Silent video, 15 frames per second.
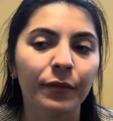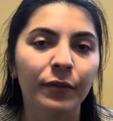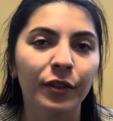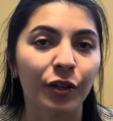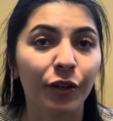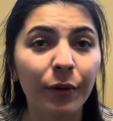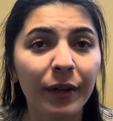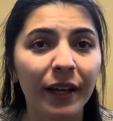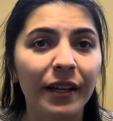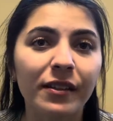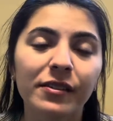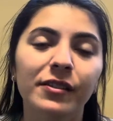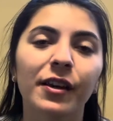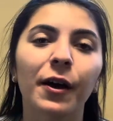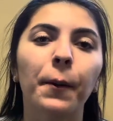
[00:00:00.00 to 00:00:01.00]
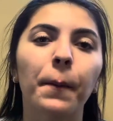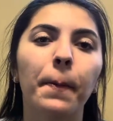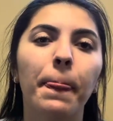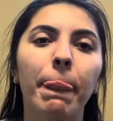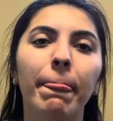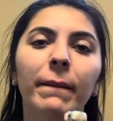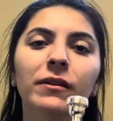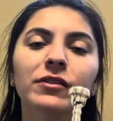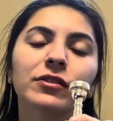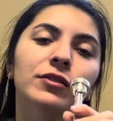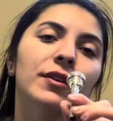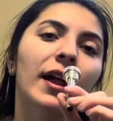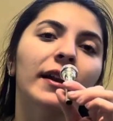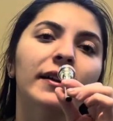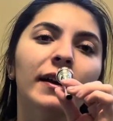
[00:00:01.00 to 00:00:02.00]
you're doing it. So let's do
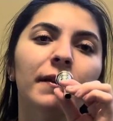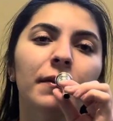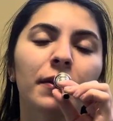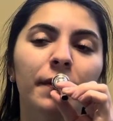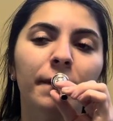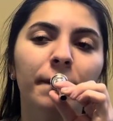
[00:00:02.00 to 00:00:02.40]
that again.